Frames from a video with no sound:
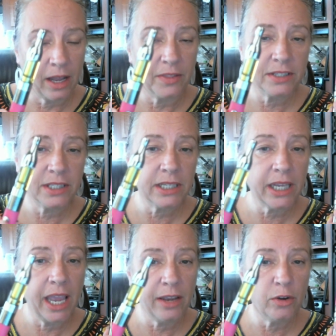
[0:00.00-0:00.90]
Now this is a
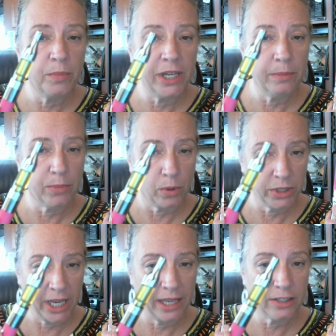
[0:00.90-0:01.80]
Kanger Mini
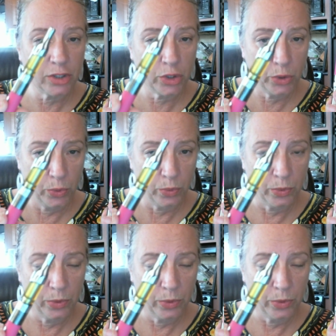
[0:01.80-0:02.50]
Protank 2.